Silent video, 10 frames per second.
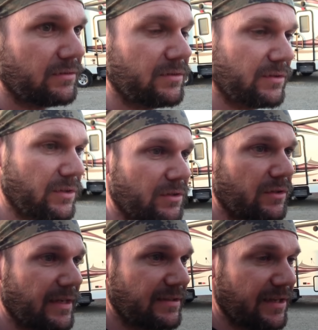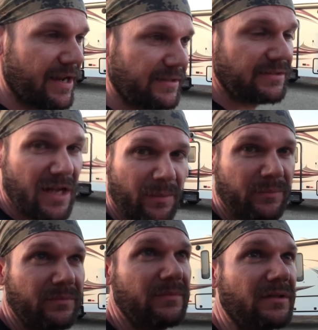So that's our next step,
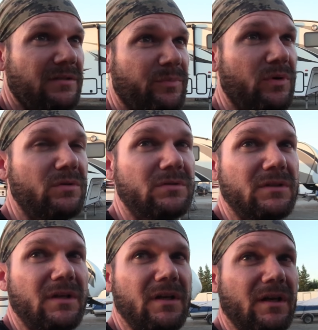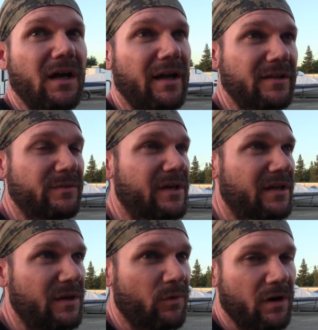I suppose. I guess we can
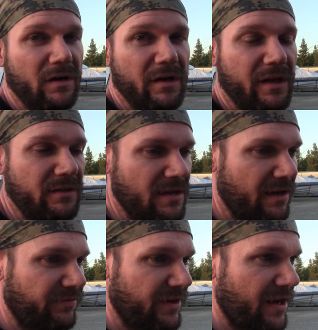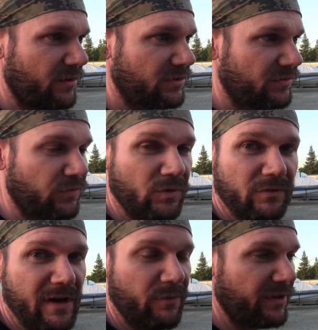keep working on the inside for now and just fooling
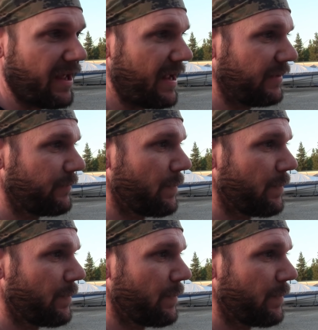around with that.